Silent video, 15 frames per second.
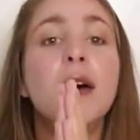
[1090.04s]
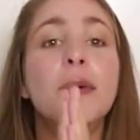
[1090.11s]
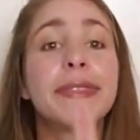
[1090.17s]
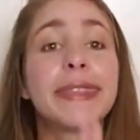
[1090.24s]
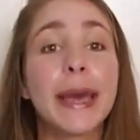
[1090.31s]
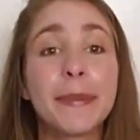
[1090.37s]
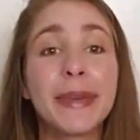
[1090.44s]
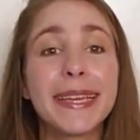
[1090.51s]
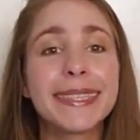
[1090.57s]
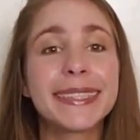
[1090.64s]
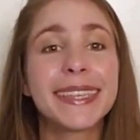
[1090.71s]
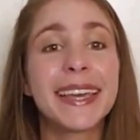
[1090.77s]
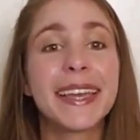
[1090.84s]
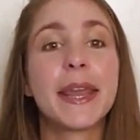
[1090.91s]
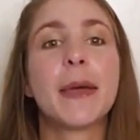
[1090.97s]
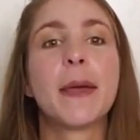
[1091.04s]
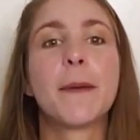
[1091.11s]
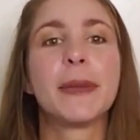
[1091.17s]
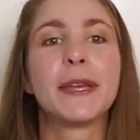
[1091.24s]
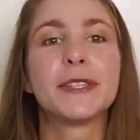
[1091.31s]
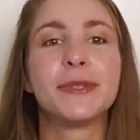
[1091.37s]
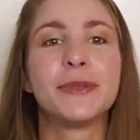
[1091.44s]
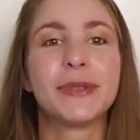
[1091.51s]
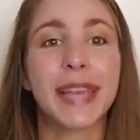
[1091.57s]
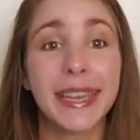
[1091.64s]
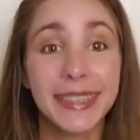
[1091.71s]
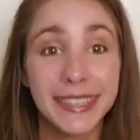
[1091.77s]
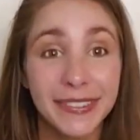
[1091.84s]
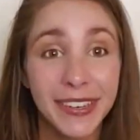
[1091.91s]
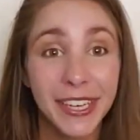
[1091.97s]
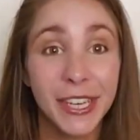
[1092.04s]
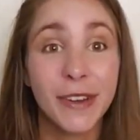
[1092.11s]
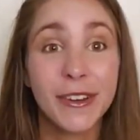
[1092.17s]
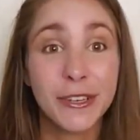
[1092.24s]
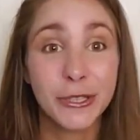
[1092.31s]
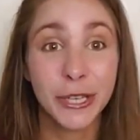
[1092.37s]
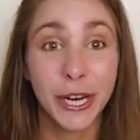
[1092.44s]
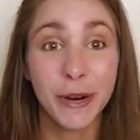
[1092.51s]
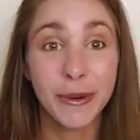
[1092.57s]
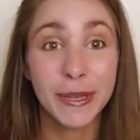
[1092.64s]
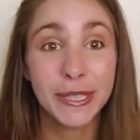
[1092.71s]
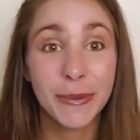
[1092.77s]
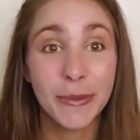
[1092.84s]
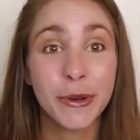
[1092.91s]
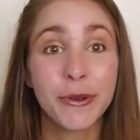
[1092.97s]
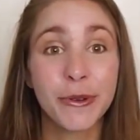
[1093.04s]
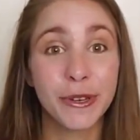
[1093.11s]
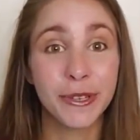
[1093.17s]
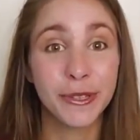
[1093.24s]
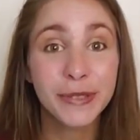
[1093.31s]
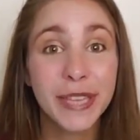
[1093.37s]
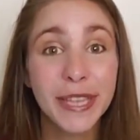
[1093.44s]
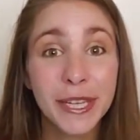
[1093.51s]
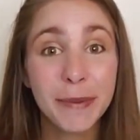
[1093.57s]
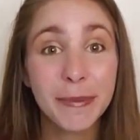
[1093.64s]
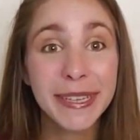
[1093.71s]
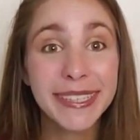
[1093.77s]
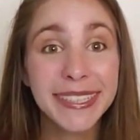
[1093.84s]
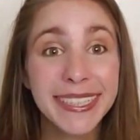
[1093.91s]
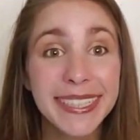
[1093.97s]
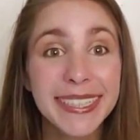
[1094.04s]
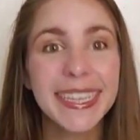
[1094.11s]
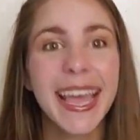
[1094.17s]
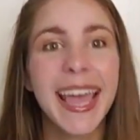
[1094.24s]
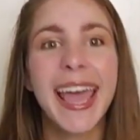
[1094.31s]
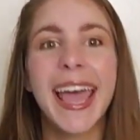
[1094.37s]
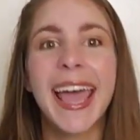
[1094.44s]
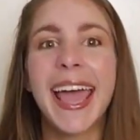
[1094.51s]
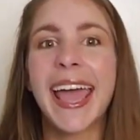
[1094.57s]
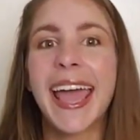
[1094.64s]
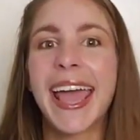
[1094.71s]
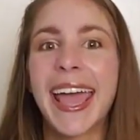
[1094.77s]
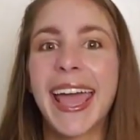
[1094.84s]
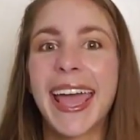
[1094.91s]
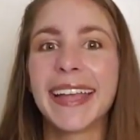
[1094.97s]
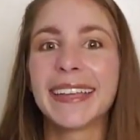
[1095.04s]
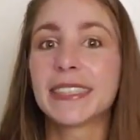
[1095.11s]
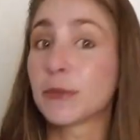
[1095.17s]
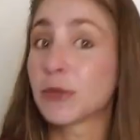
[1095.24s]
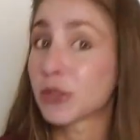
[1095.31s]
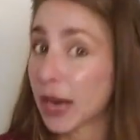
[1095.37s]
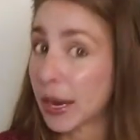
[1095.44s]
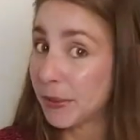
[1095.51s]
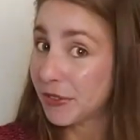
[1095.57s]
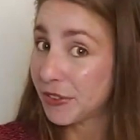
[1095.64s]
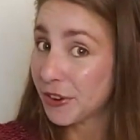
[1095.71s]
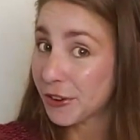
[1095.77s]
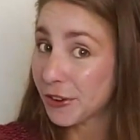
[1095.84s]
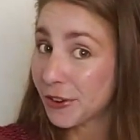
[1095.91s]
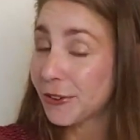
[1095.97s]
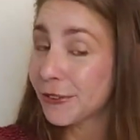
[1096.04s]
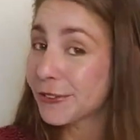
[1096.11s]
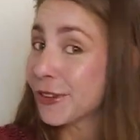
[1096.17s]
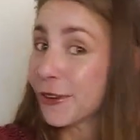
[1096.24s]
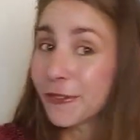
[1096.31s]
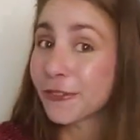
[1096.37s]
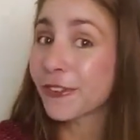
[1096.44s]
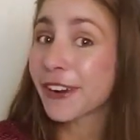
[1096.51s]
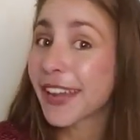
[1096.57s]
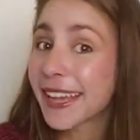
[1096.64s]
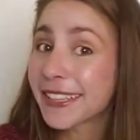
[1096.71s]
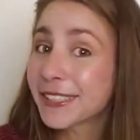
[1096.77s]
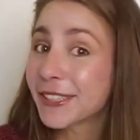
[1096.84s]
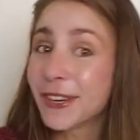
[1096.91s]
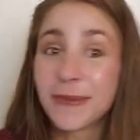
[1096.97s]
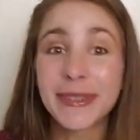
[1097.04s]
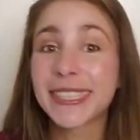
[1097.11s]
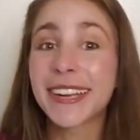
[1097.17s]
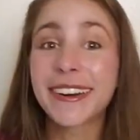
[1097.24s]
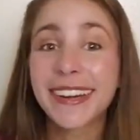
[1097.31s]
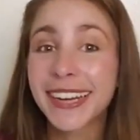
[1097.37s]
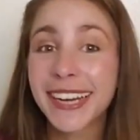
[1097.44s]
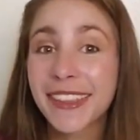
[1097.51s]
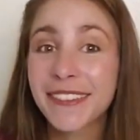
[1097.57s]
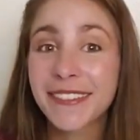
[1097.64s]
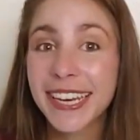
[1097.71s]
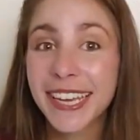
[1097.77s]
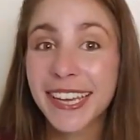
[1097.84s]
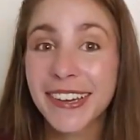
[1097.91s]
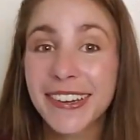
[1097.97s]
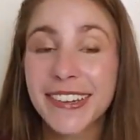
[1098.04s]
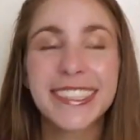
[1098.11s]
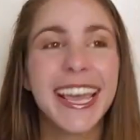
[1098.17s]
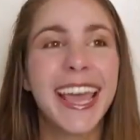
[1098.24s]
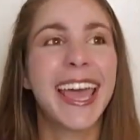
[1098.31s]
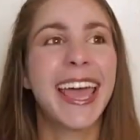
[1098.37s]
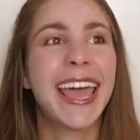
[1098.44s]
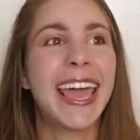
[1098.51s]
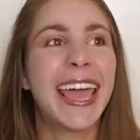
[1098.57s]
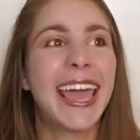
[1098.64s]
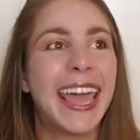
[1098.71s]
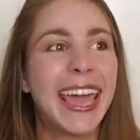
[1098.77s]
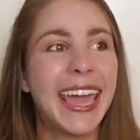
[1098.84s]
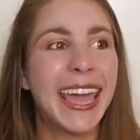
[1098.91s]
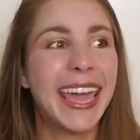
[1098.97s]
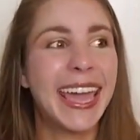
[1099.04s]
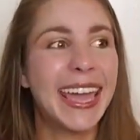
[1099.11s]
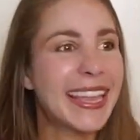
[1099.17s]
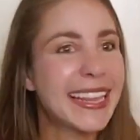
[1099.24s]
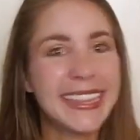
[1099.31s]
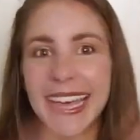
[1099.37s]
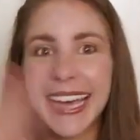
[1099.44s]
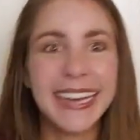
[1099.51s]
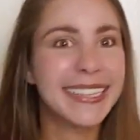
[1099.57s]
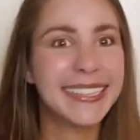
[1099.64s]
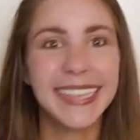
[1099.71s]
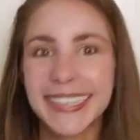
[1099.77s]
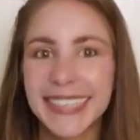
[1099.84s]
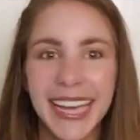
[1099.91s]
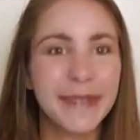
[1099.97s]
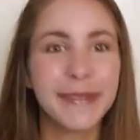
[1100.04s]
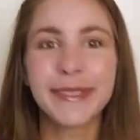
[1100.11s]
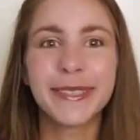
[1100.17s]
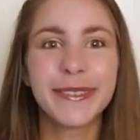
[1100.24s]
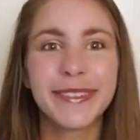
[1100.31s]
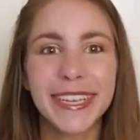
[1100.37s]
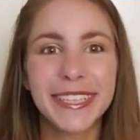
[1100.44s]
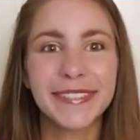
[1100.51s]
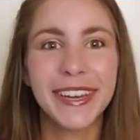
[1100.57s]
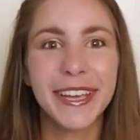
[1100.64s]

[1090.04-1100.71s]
With that being said, make sure you like this video and share it with someone who could use it in their business, and subscribe if you're new. Don't forget, so you don't miss out on any other videos. And that is it. I will see you in the next